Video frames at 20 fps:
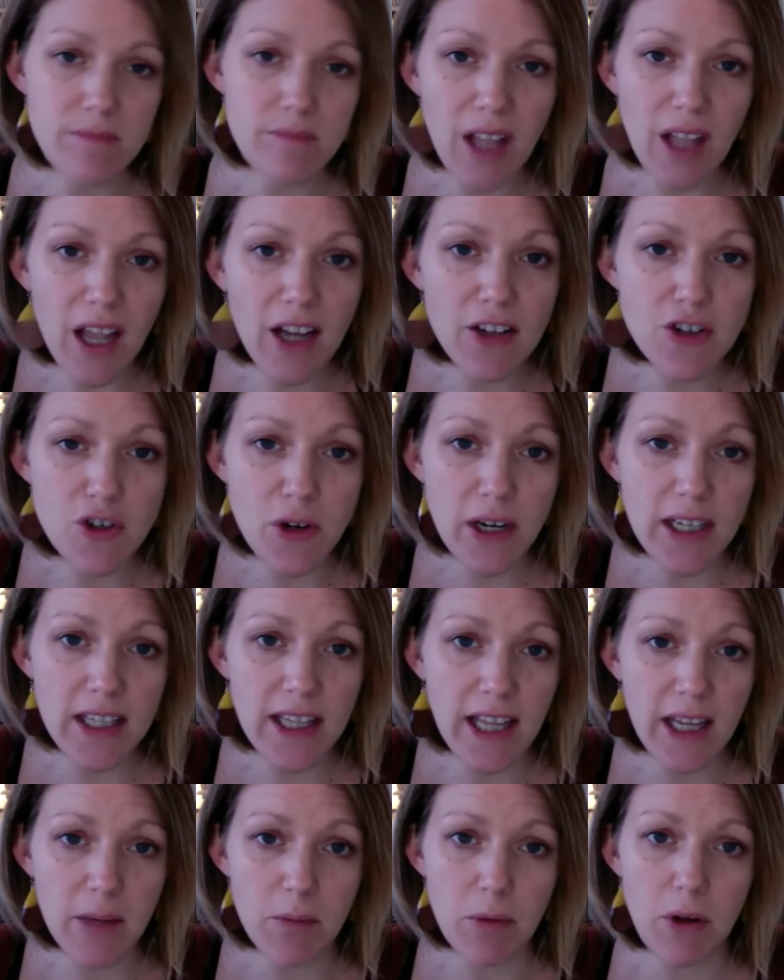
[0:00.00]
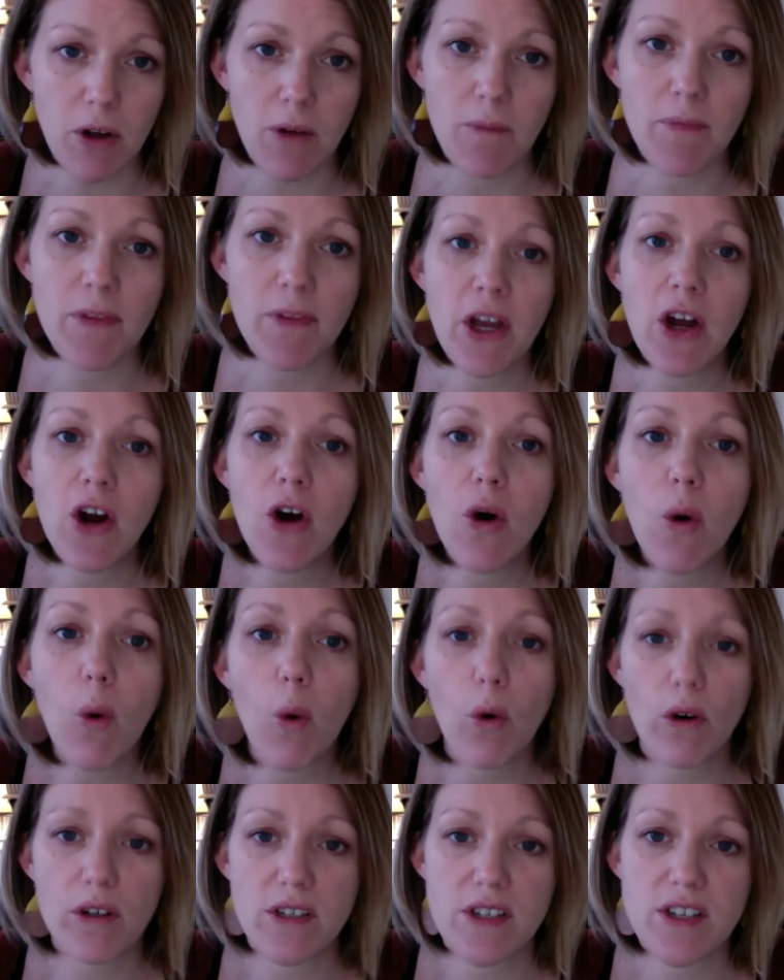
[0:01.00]
a trade label,
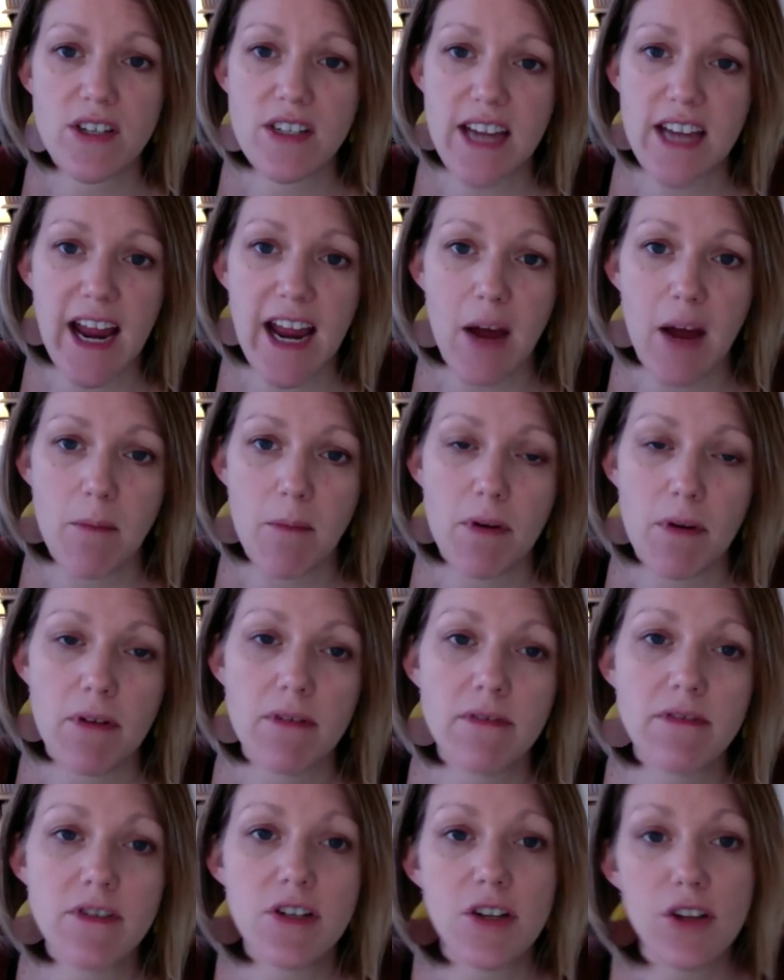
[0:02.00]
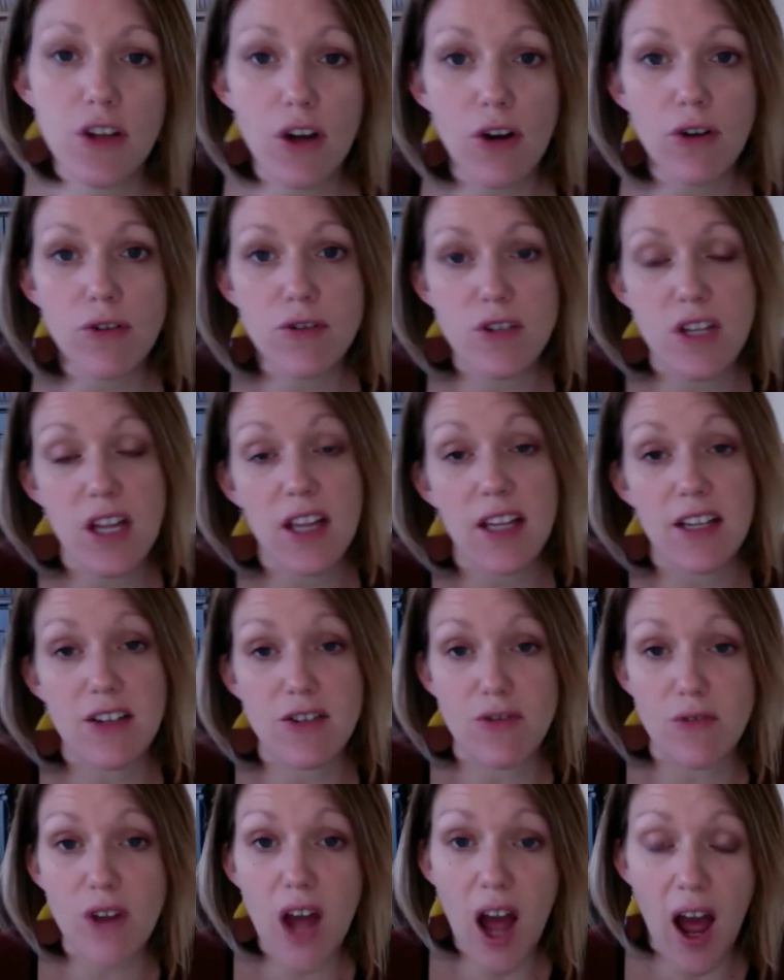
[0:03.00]
or a stamp to those that do
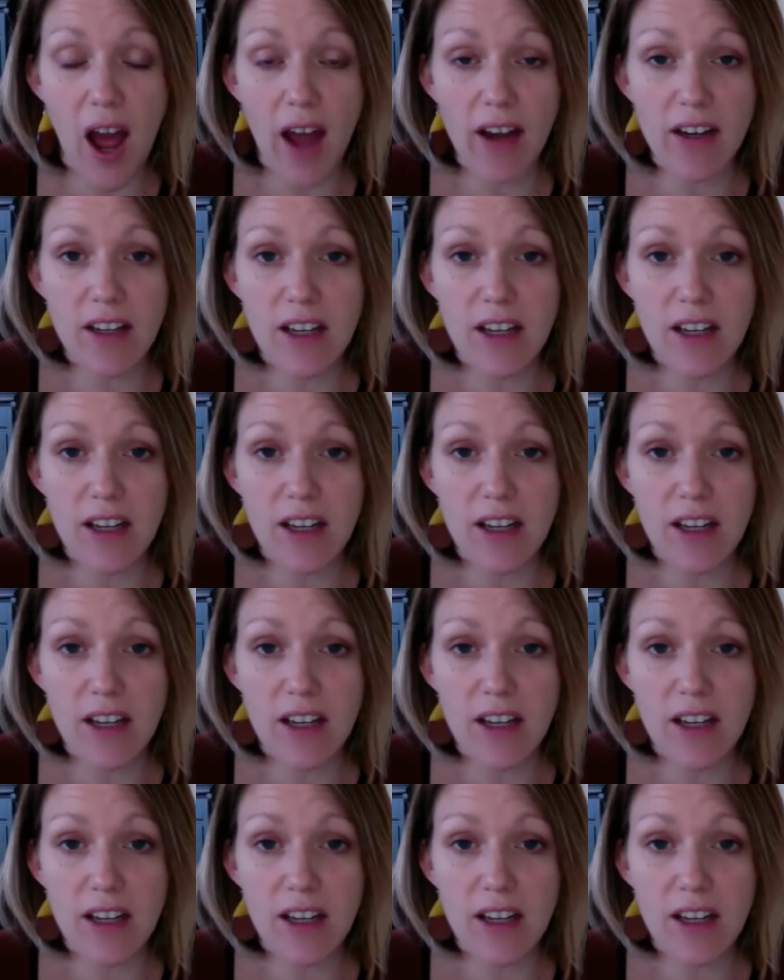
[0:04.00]
not,